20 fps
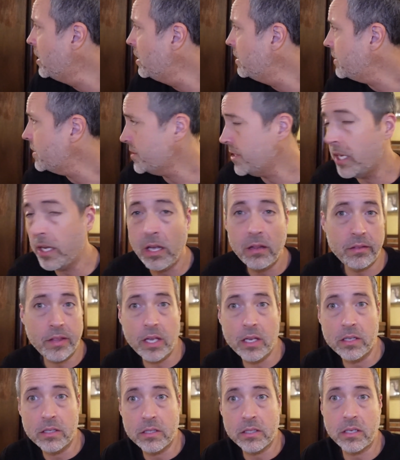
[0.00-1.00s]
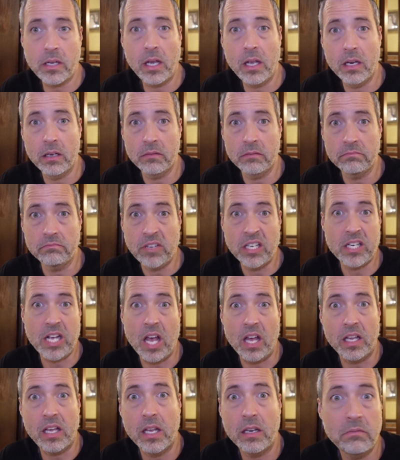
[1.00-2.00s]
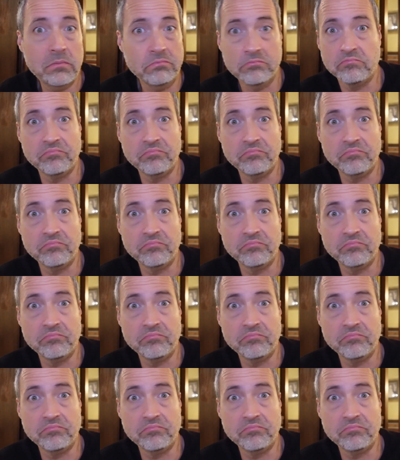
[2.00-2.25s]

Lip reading: They're singing things in Italian.